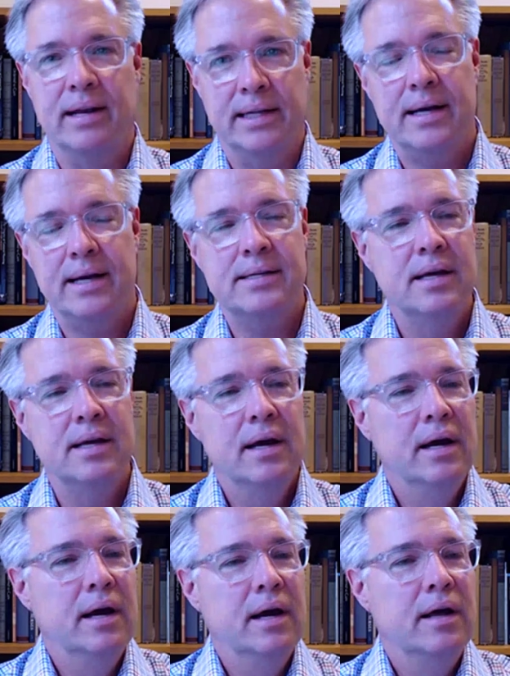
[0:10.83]
analytics.
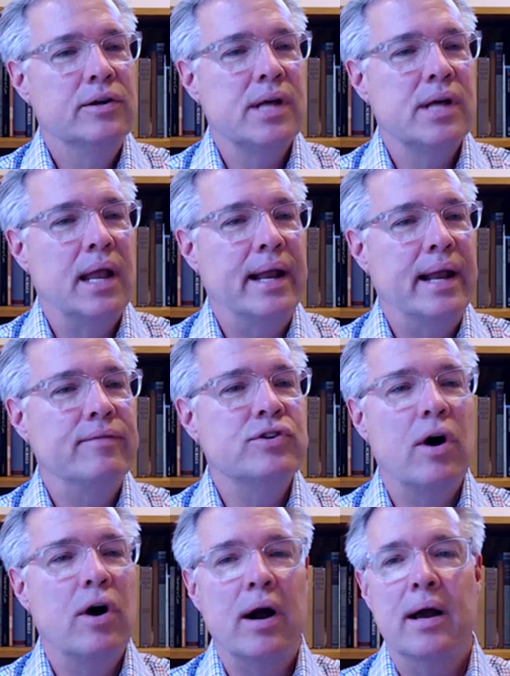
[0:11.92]
There's a lot
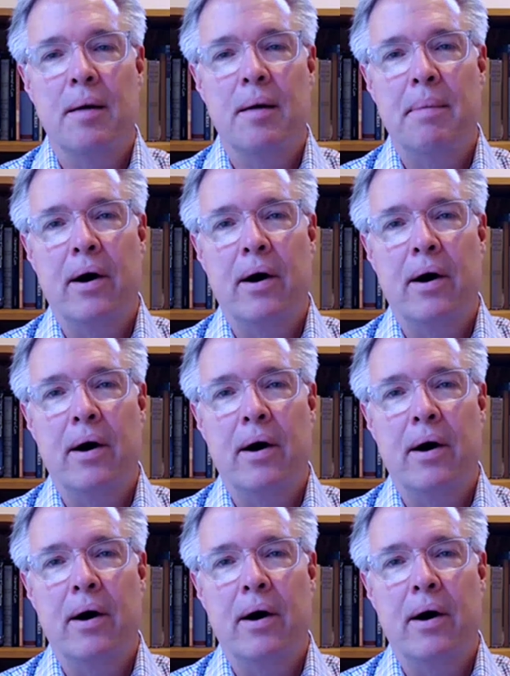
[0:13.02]
of talk